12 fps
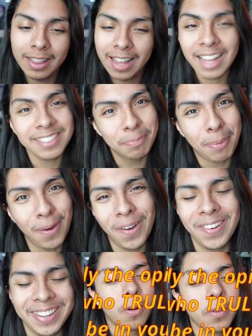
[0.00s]
last
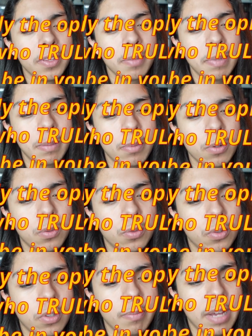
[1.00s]
point. Only the people who
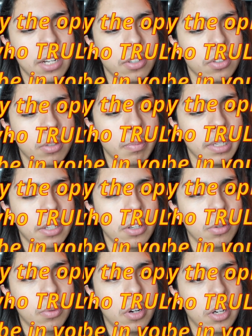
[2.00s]
truly matter should be in
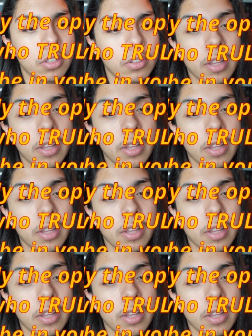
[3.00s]
your worries.